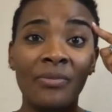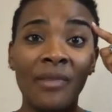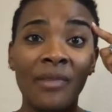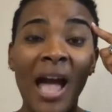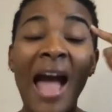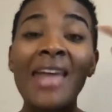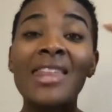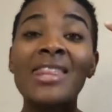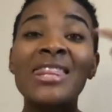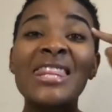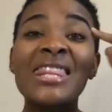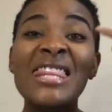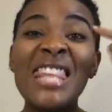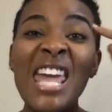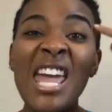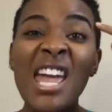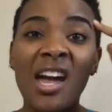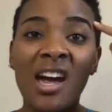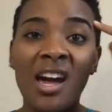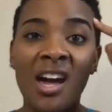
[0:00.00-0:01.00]
I
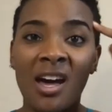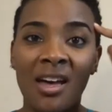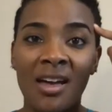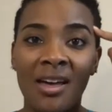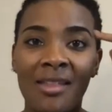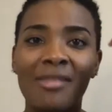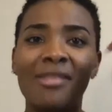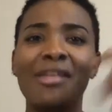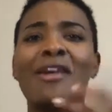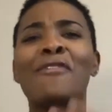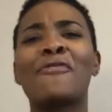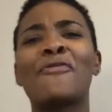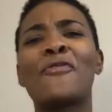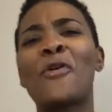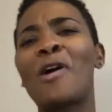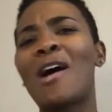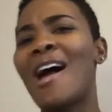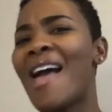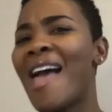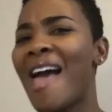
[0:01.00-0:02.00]
think,
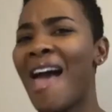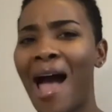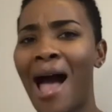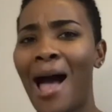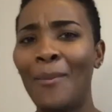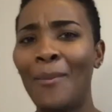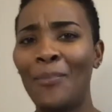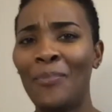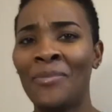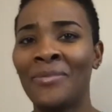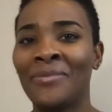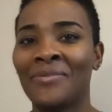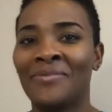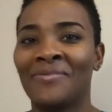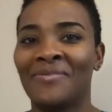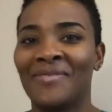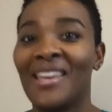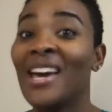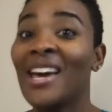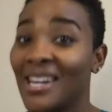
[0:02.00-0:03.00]
therefore I
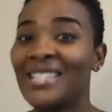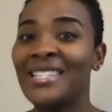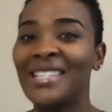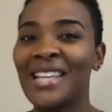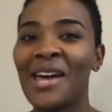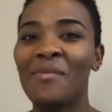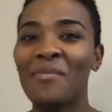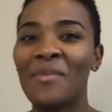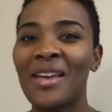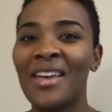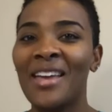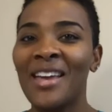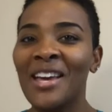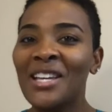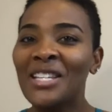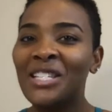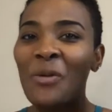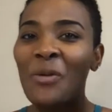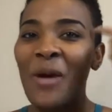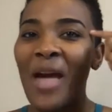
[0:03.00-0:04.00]
am. You understand me?
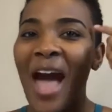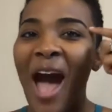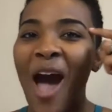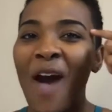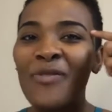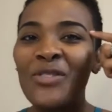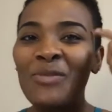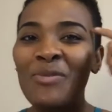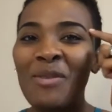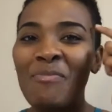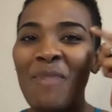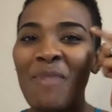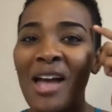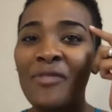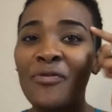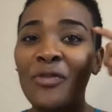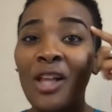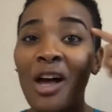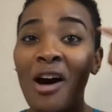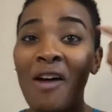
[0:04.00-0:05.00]
So we have to be
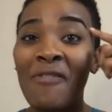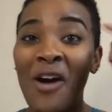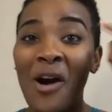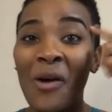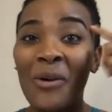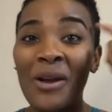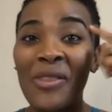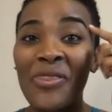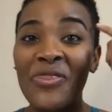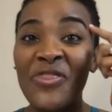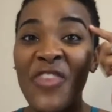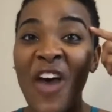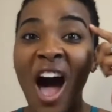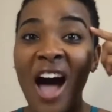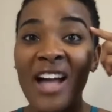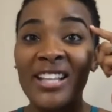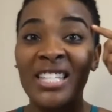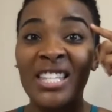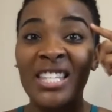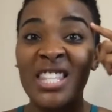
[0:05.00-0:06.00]
mindful of our
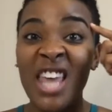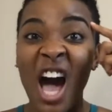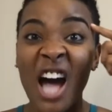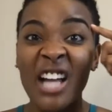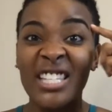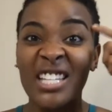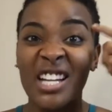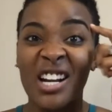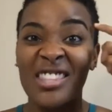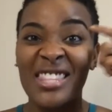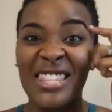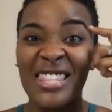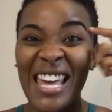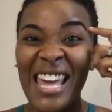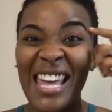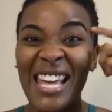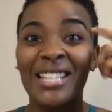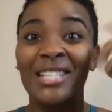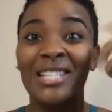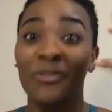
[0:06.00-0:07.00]
thoughts. Thoughts are
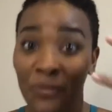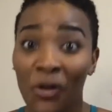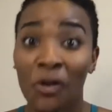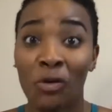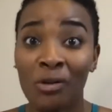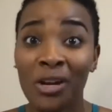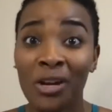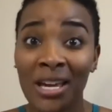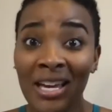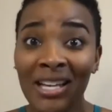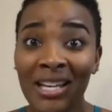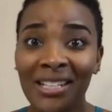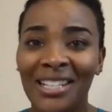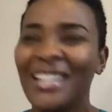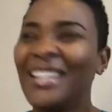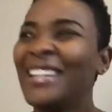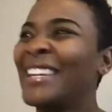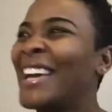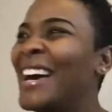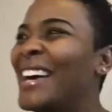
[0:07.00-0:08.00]
things for real.
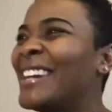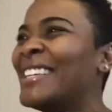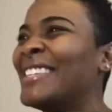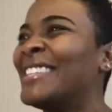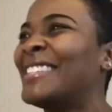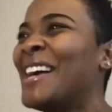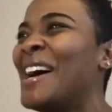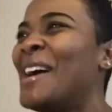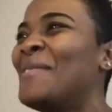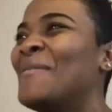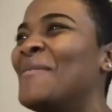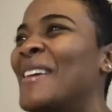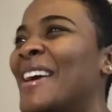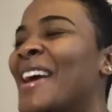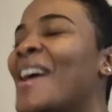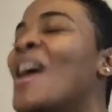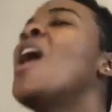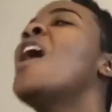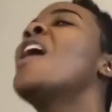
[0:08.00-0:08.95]
You understand me?